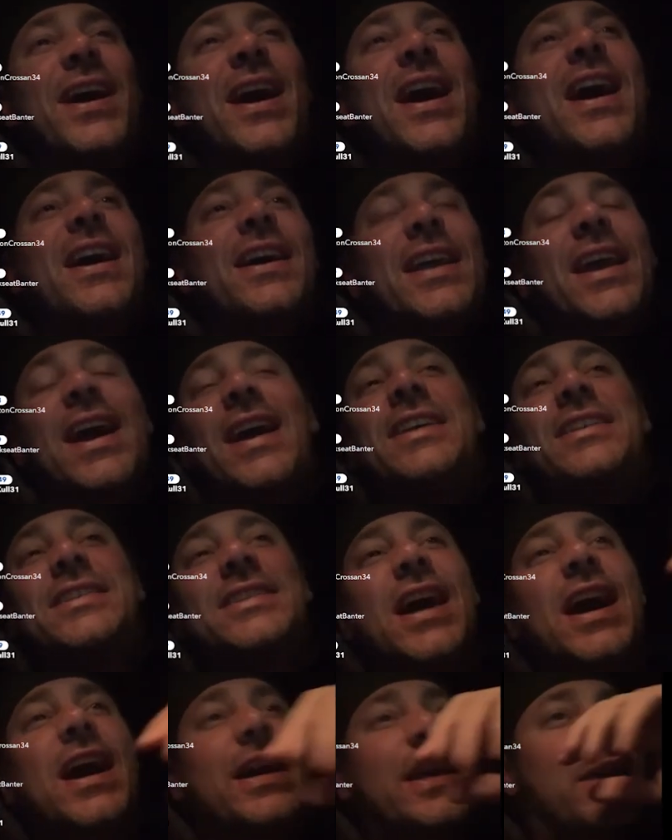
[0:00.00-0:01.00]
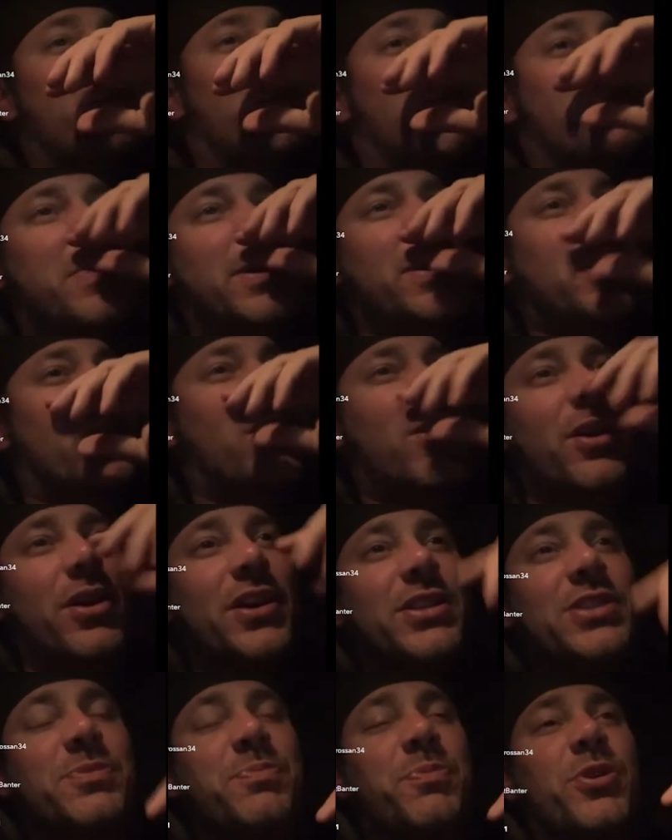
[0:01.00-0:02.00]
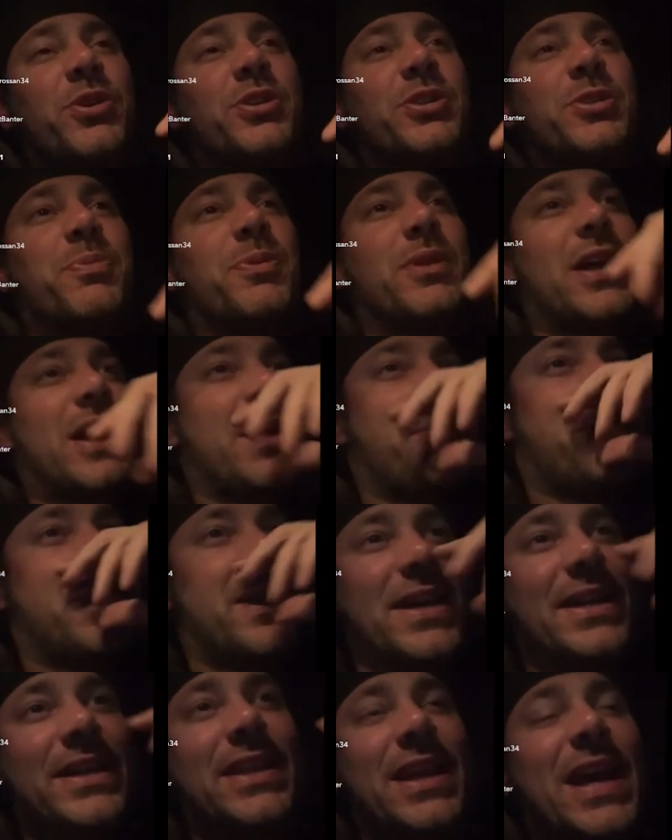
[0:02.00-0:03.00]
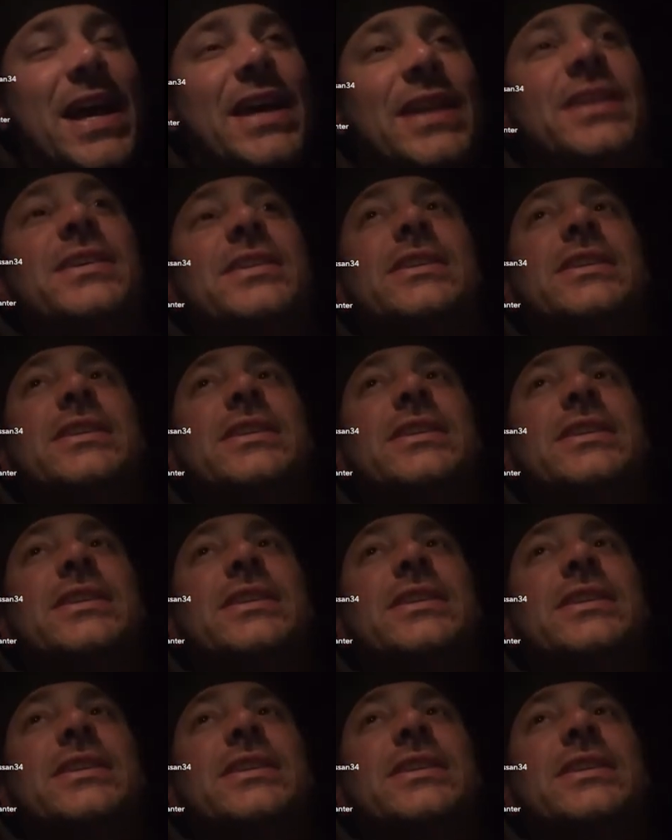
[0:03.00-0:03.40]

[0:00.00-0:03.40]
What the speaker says: ice hockey would be the hardest sport to play, being that